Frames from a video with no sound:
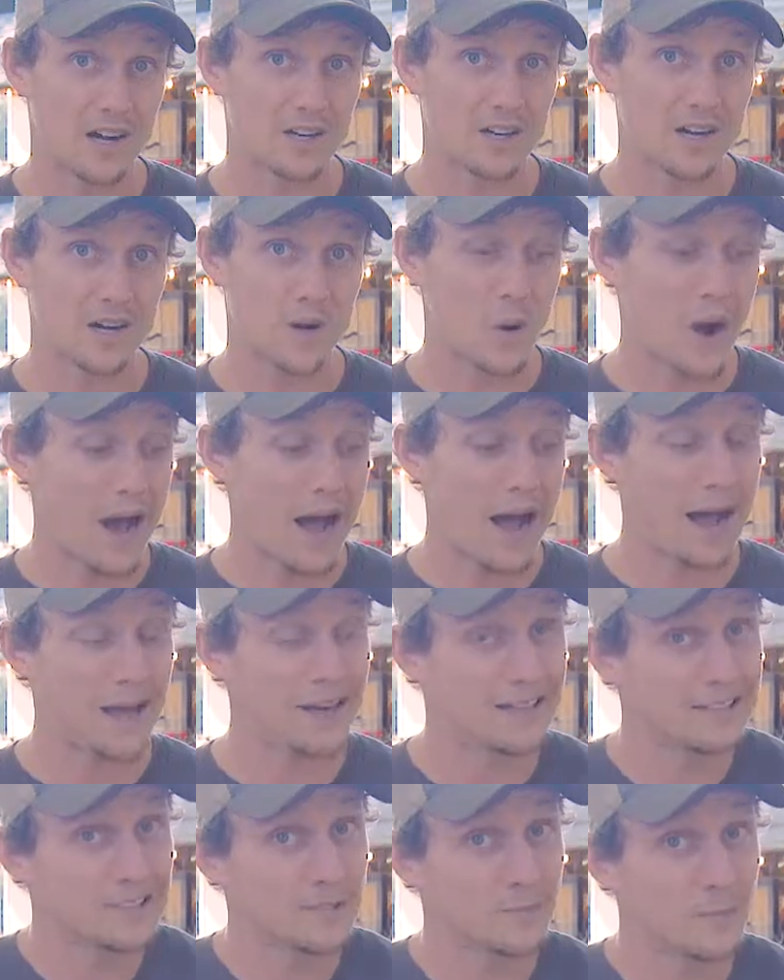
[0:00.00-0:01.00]
taco,
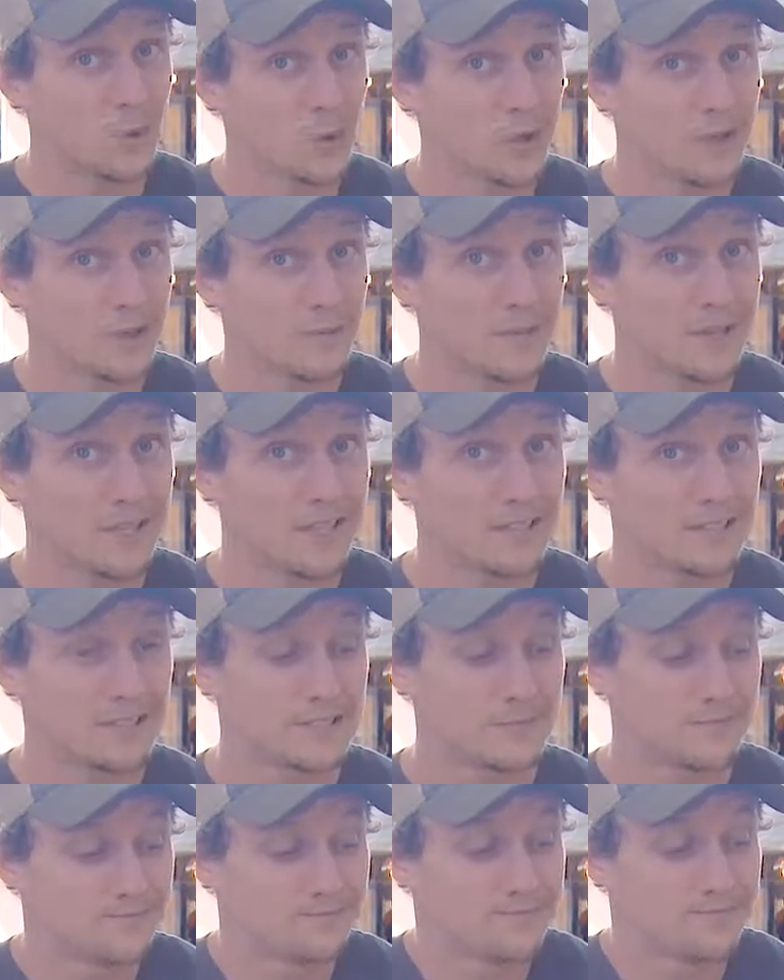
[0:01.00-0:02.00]
hiding some organ
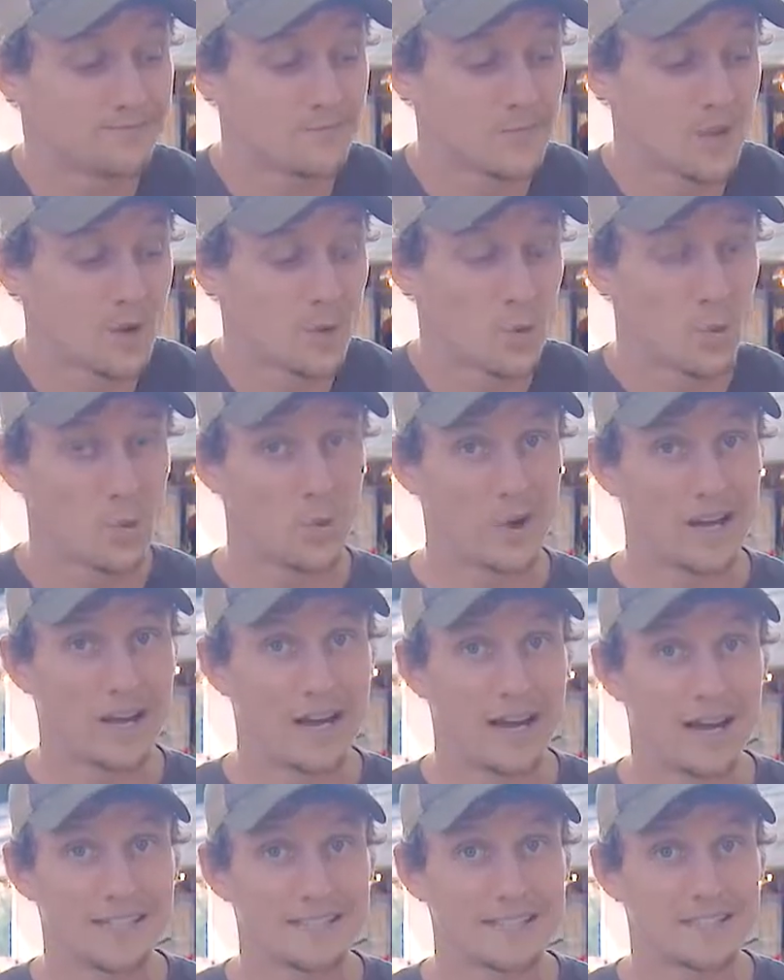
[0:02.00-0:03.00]
meats. We
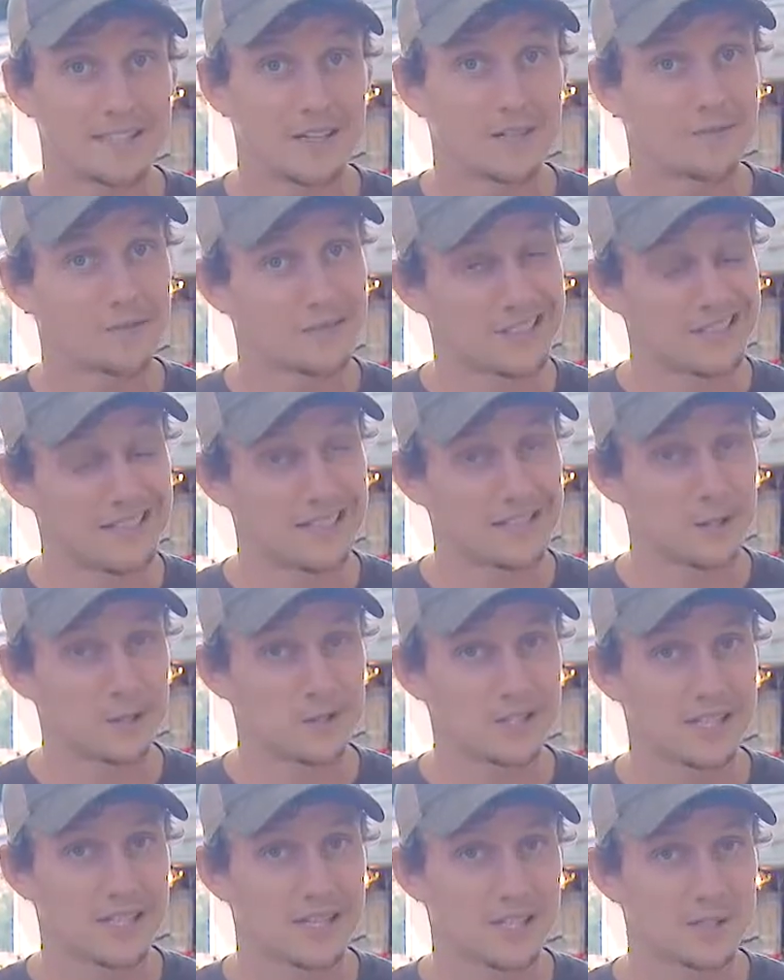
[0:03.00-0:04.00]
gotta hide stuff to
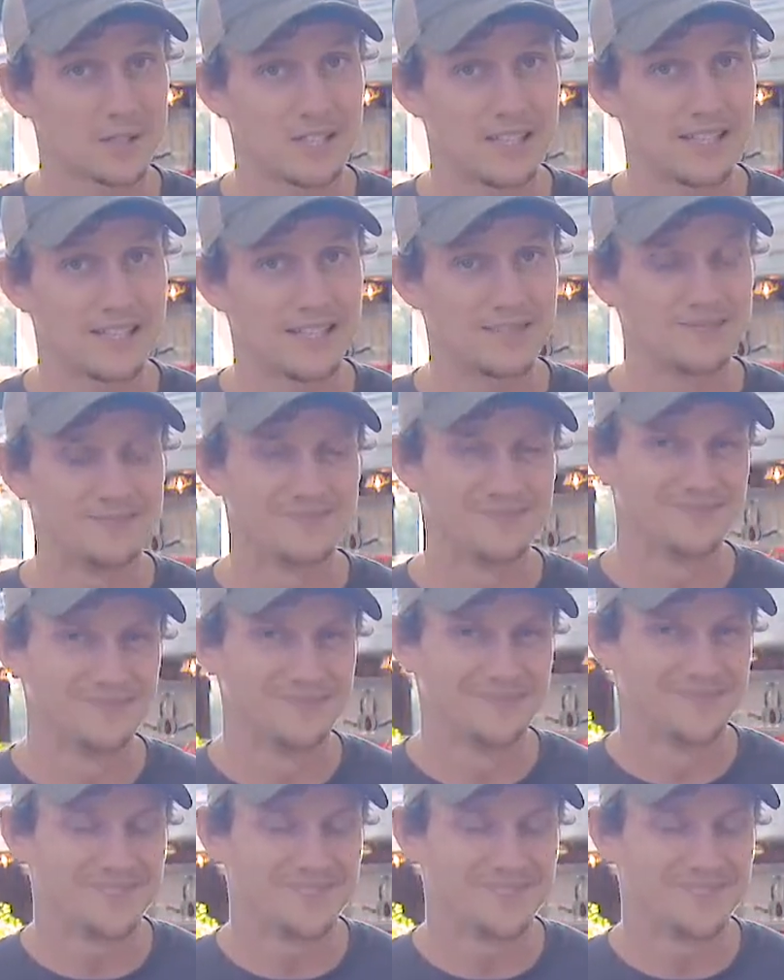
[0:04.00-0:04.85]
get those kiddos to eat it.